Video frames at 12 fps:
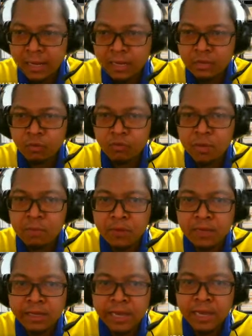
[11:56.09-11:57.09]
to
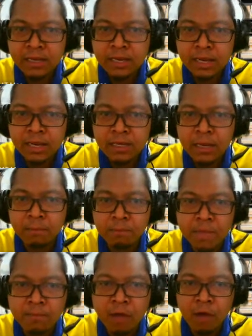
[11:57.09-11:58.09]
represent the
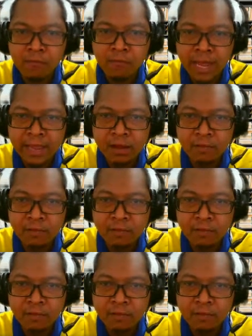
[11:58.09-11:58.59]
beam of light